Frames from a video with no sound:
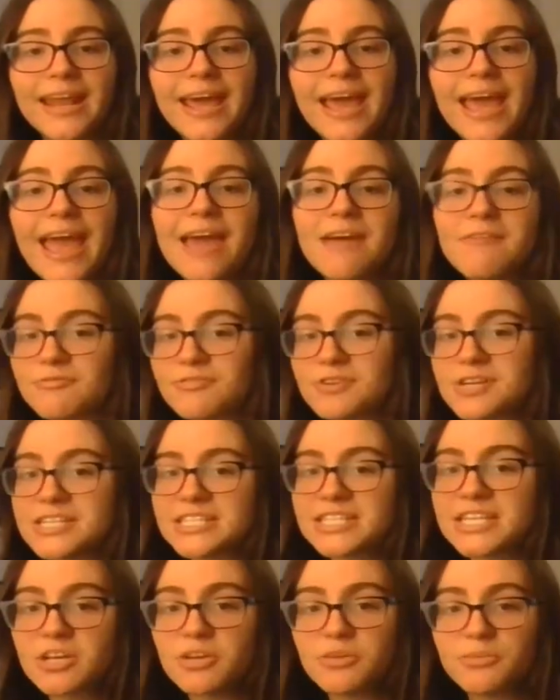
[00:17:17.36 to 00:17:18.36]
every
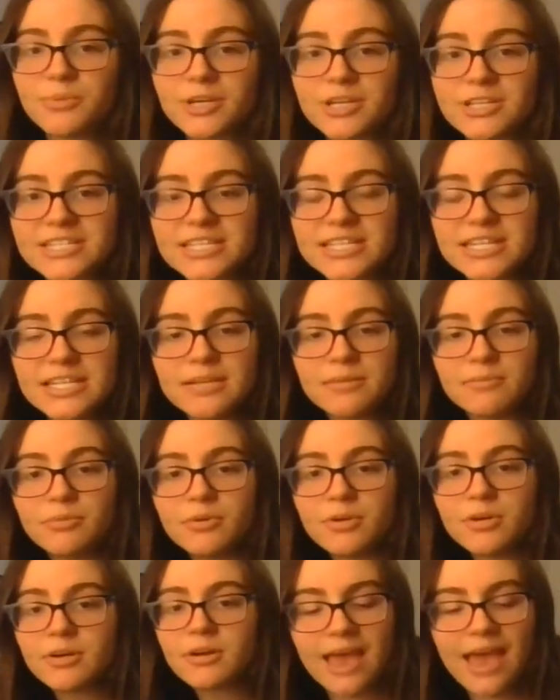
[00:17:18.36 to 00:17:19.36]
single person in a
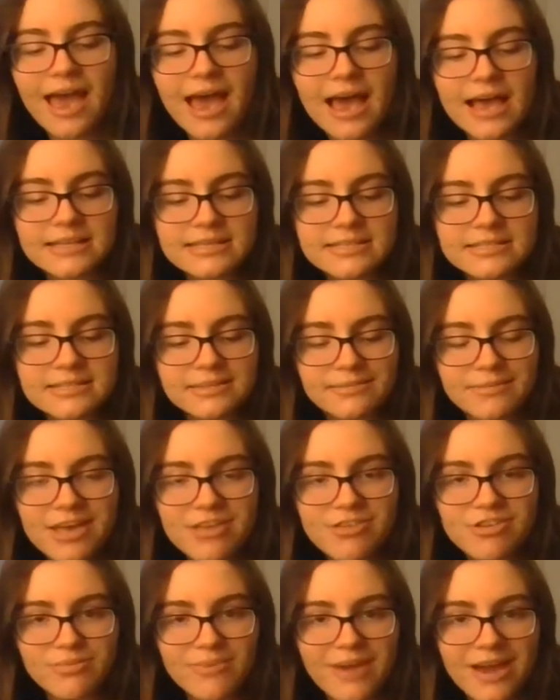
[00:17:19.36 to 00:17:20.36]
book has
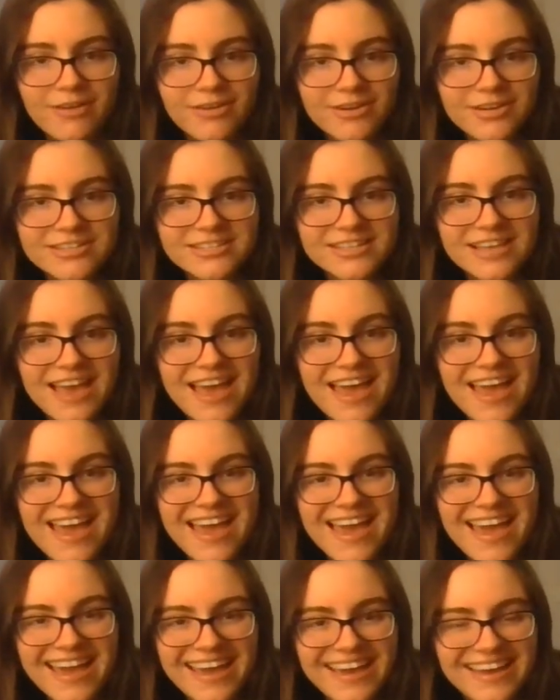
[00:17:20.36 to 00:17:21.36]
magic powers,
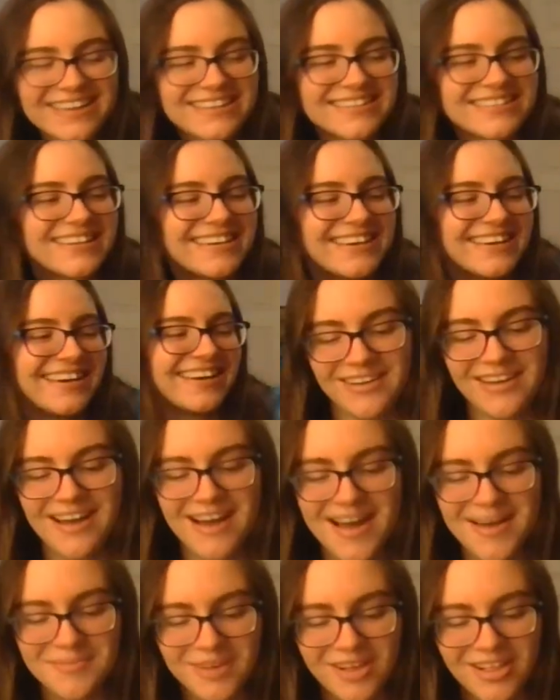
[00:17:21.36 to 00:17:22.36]
and
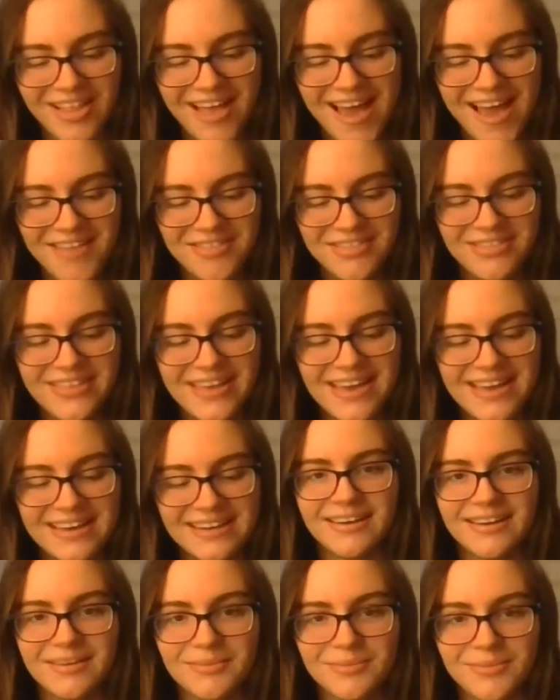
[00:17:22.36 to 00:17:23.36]
I'm glad that
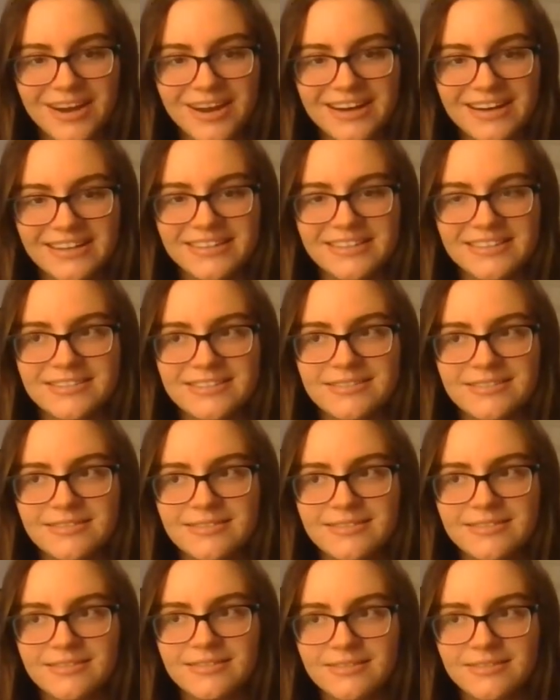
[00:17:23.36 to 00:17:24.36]
Brandon is
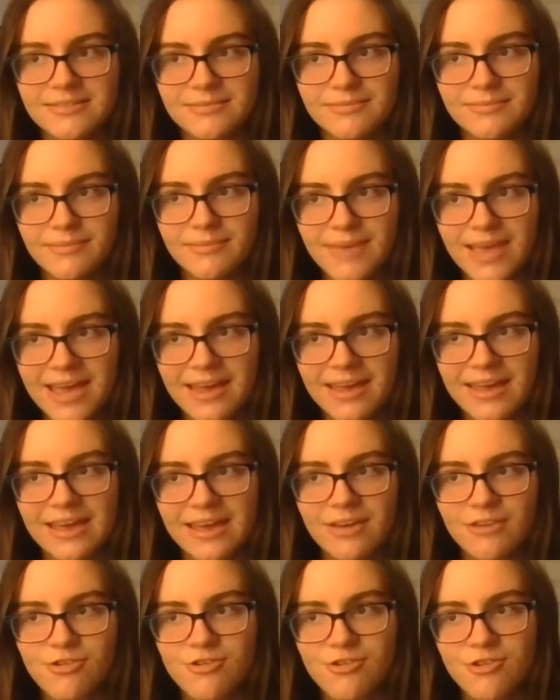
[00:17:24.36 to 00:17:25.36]
making
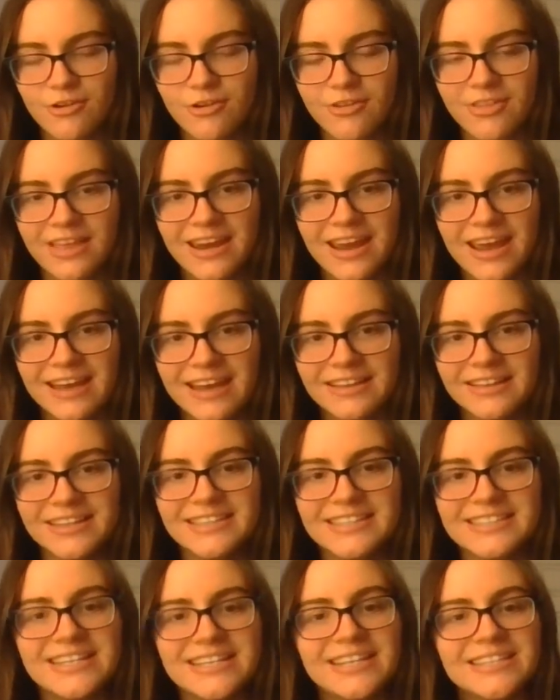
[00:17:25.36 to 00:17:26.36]
sure that Adolin
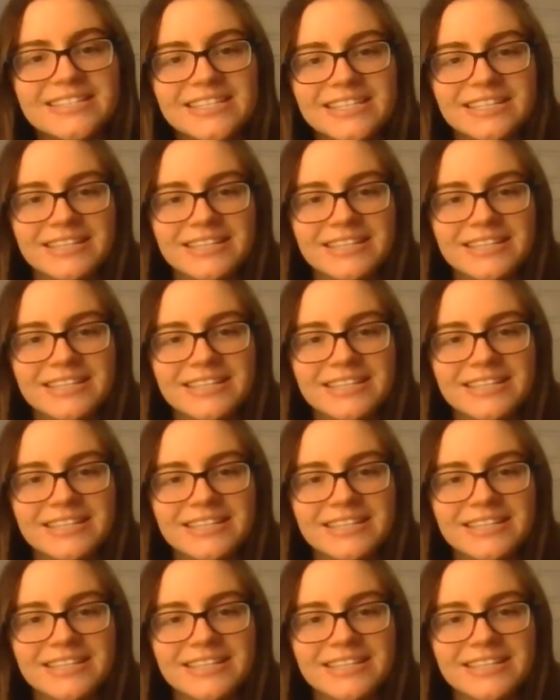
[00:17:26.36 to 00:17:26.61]
doesn't